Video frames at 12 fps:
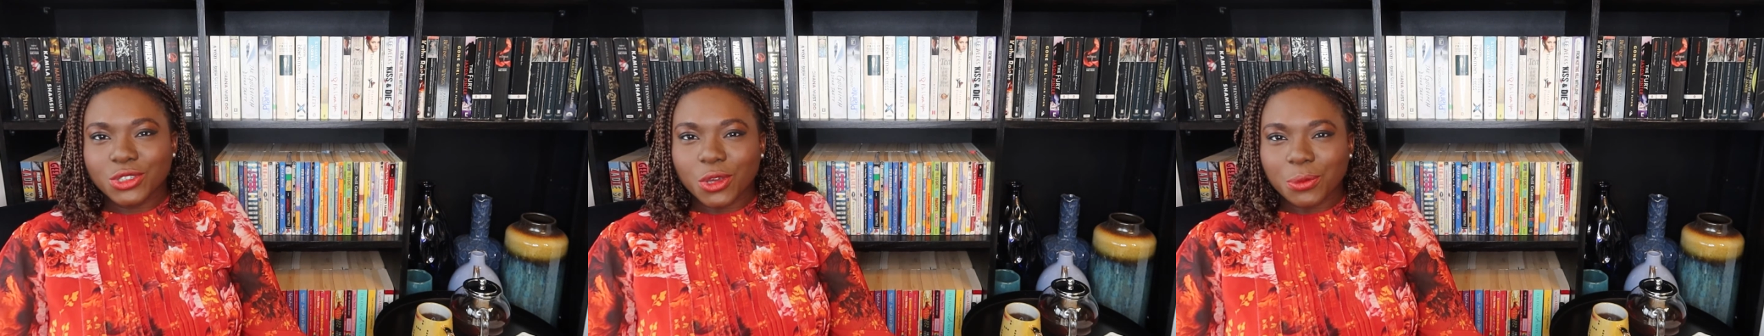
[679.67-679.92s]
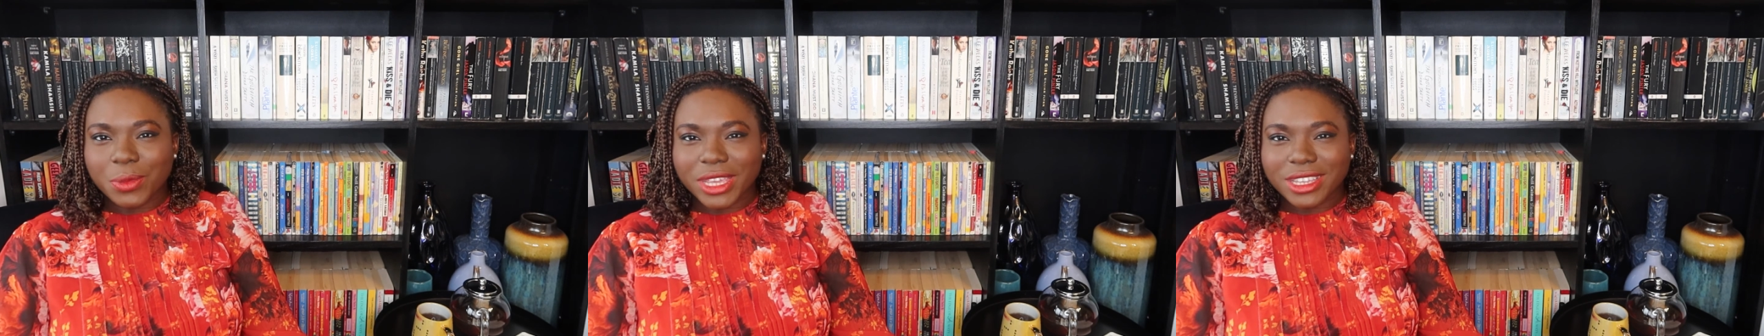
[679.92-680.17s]

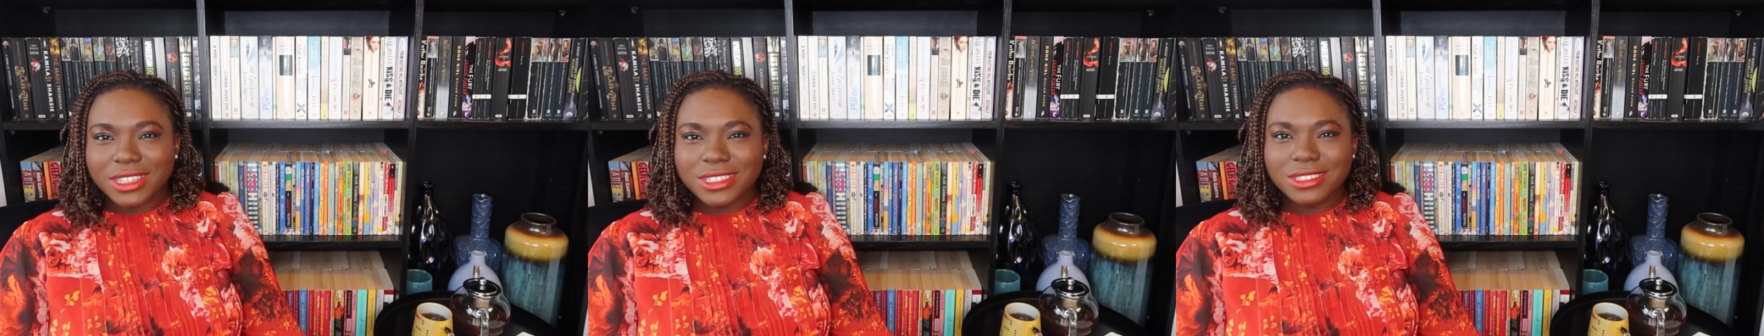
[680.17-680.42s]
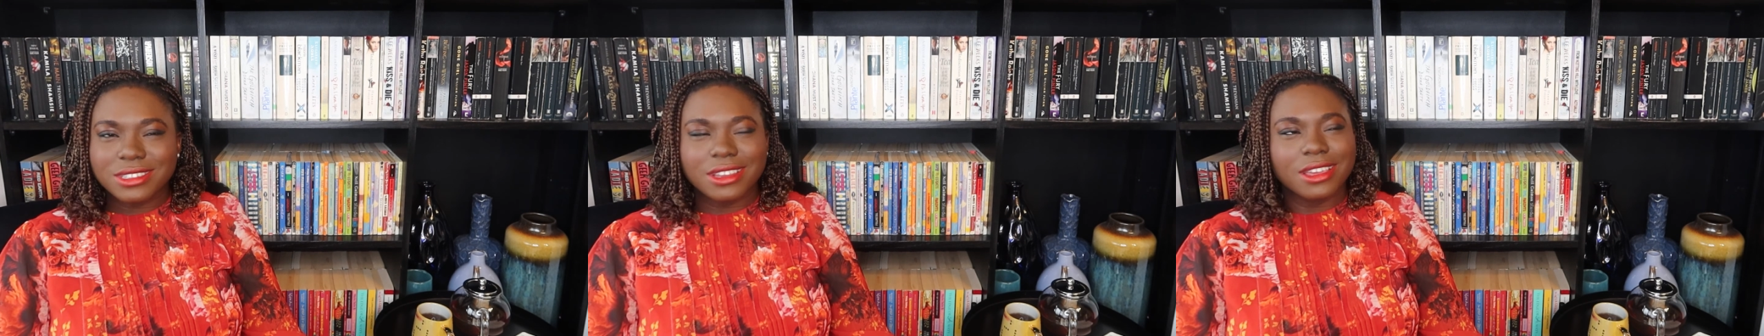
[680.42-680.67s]

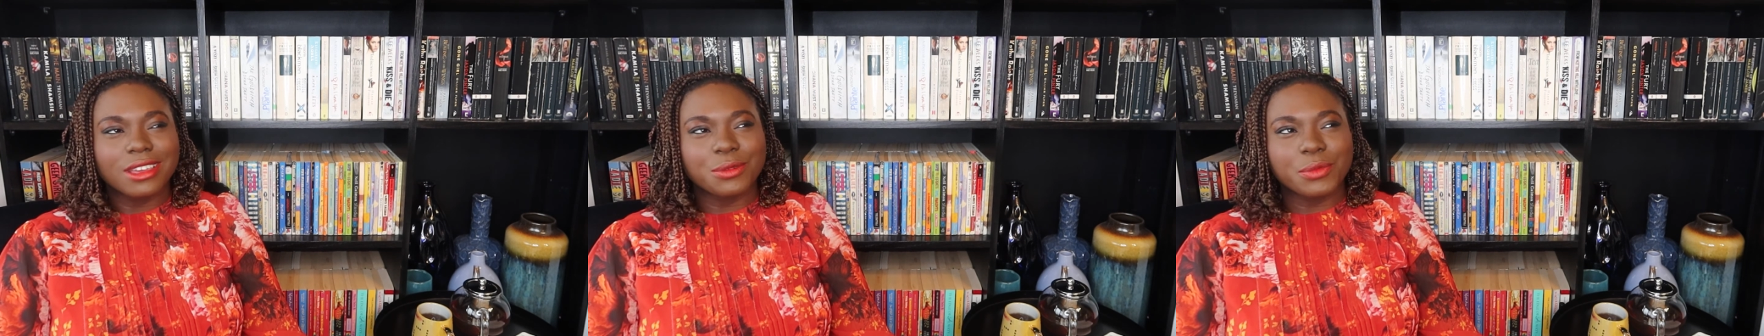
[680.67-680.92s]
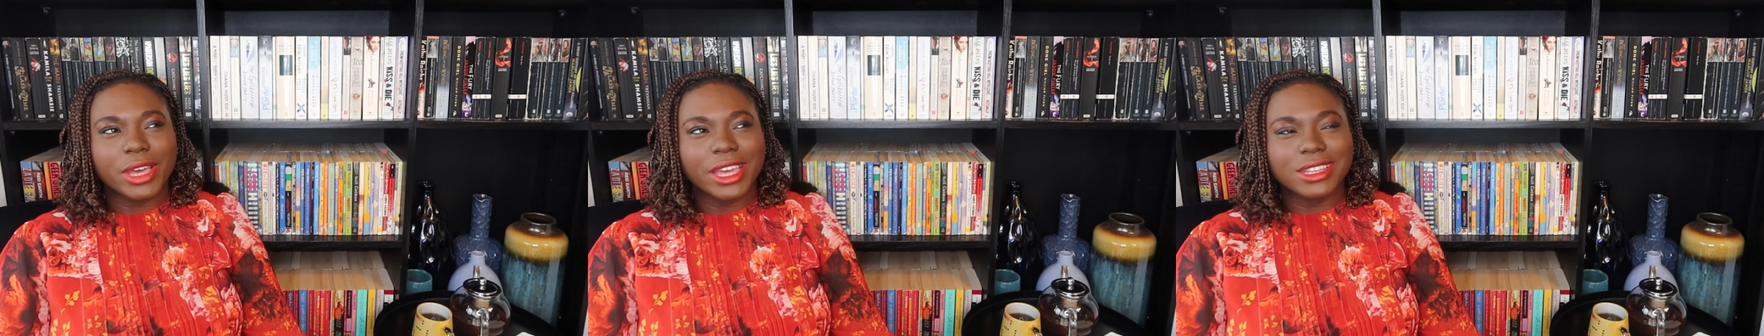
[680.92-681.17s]
topics
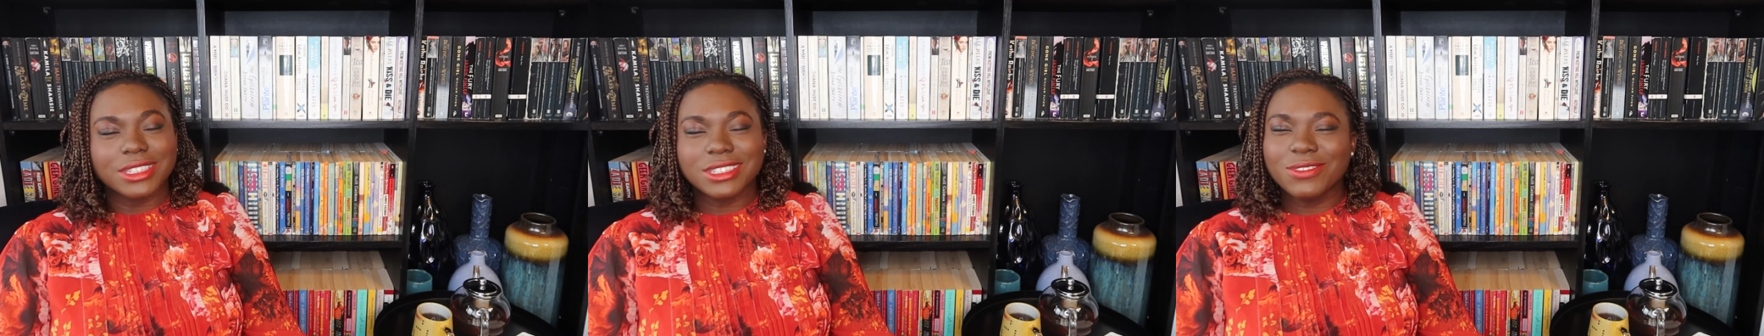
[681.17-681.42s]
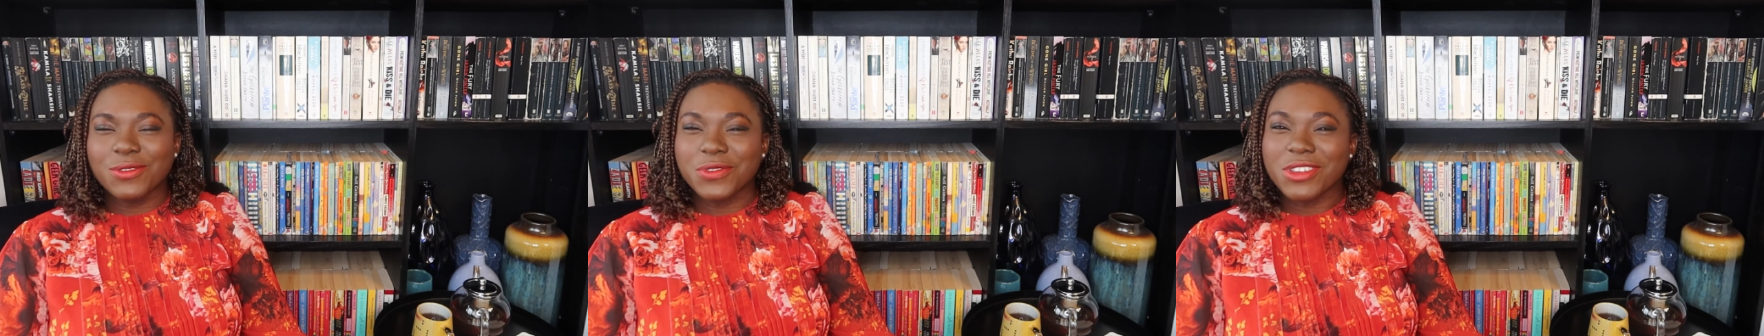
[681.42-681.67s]
and
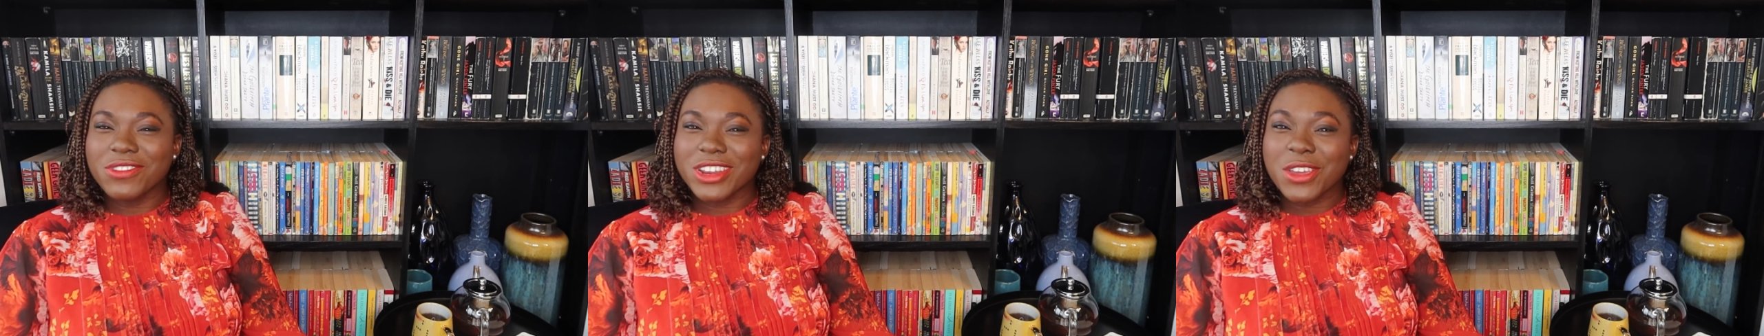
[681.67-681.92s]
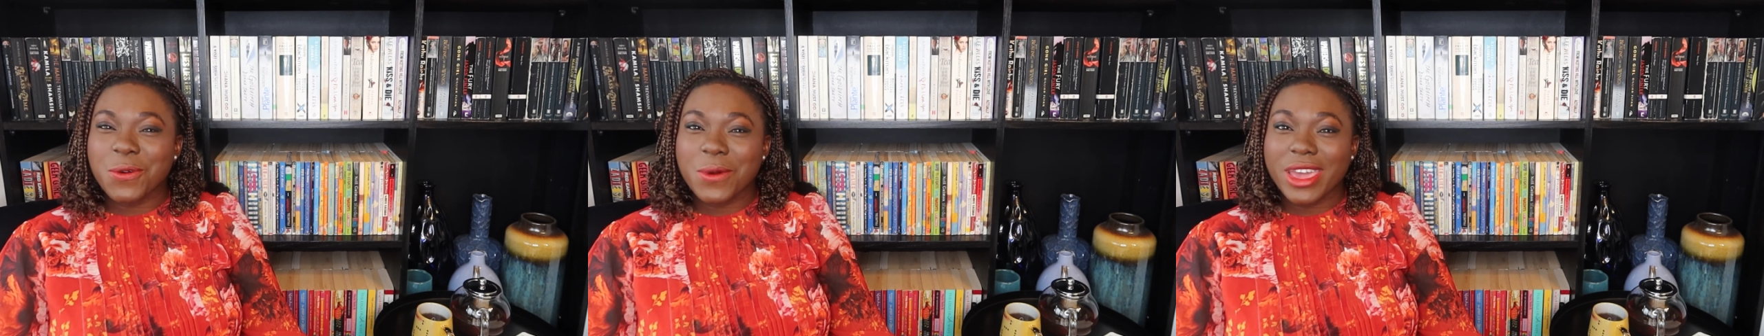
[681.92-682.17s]

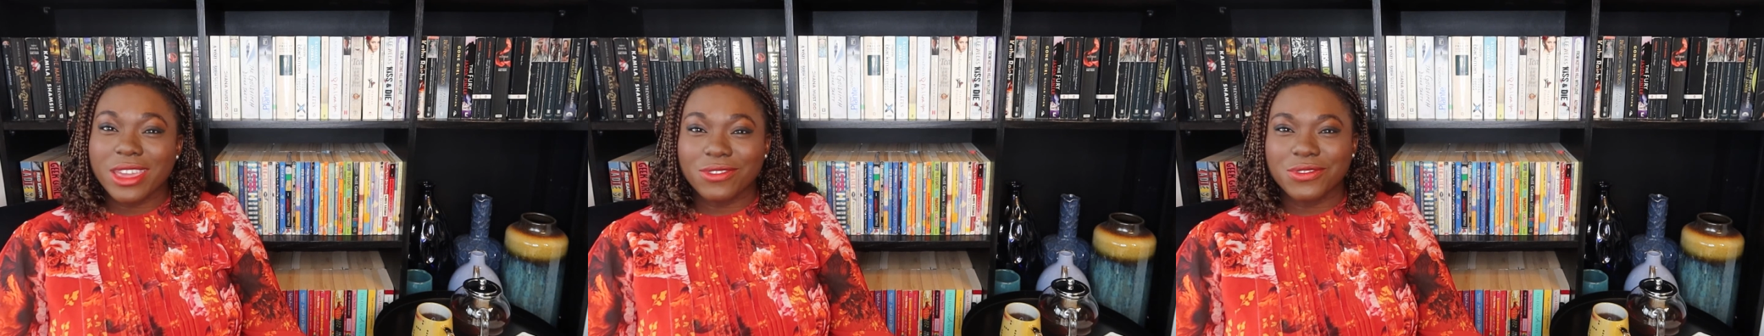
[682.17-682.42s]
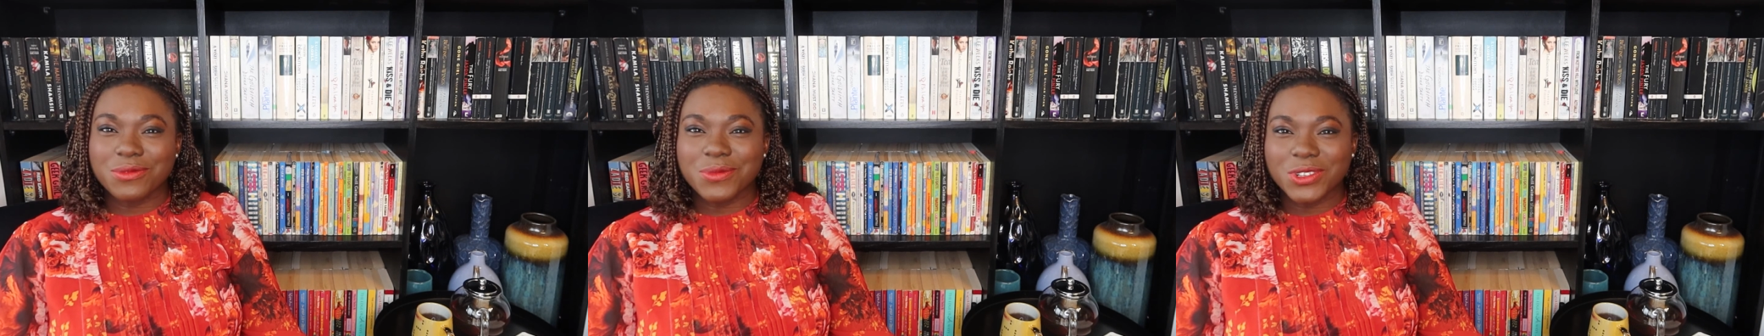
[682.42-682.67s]
veering away
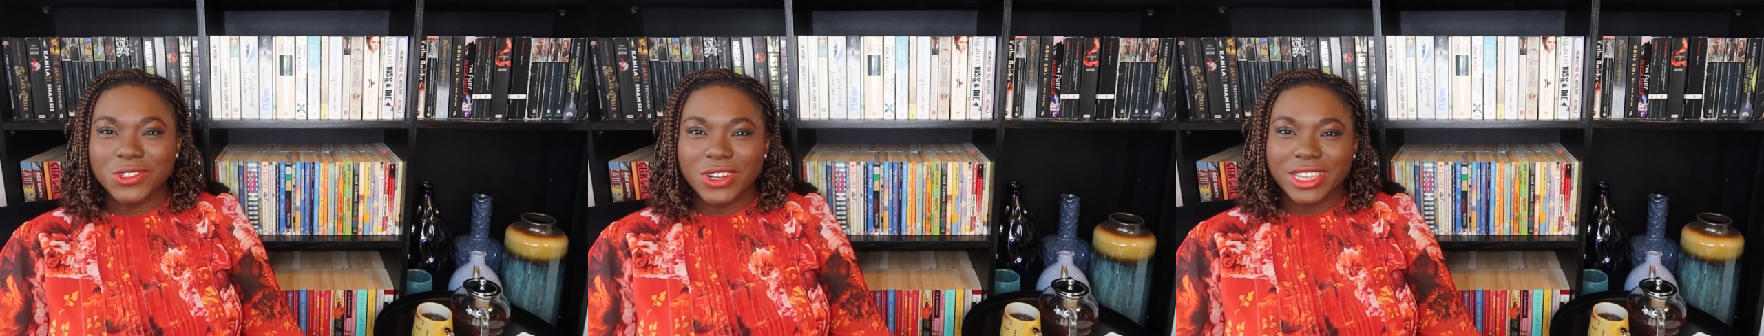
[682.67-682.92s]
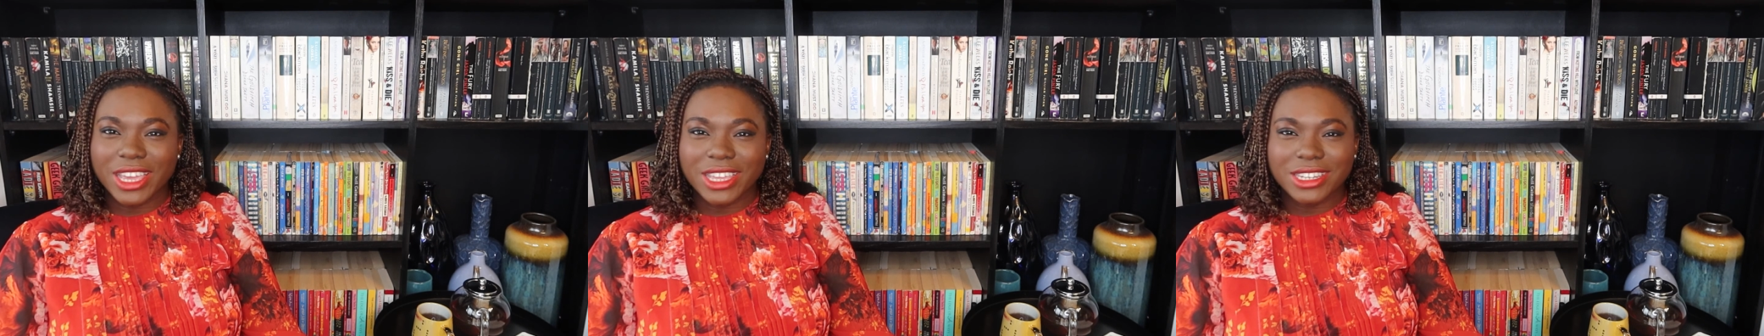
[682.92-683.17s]
from
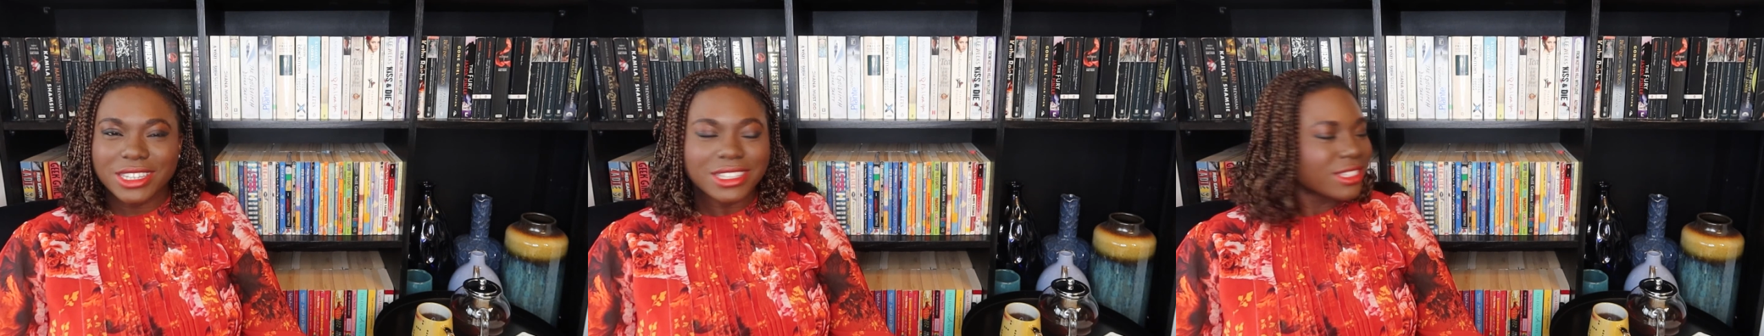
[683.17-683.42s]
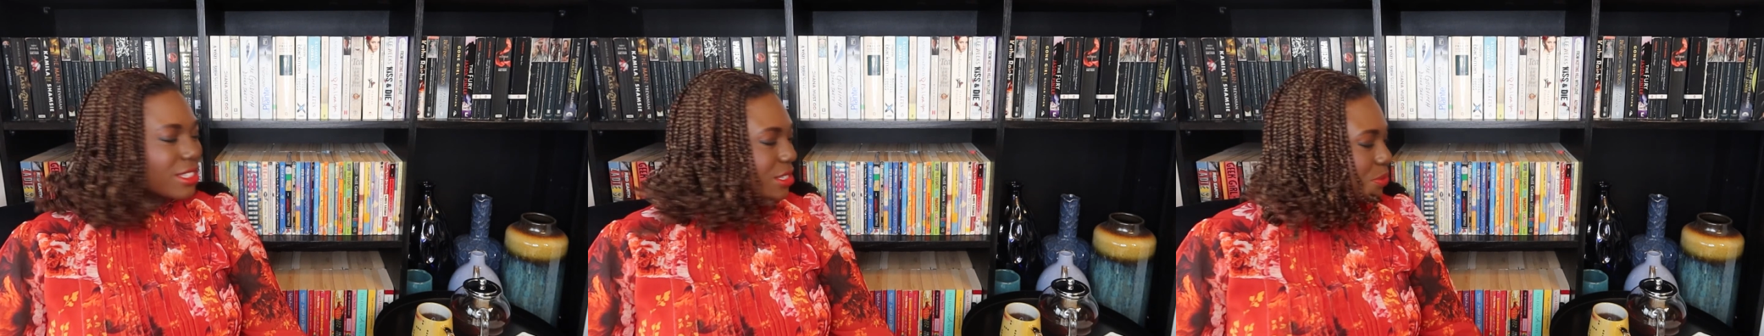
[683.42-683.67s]
drug
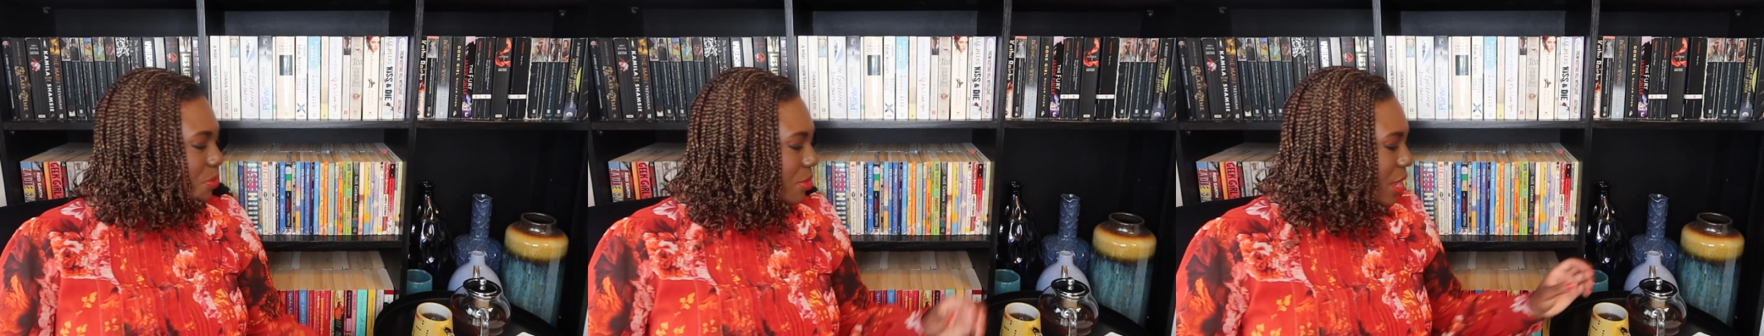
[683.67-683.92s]
addicts.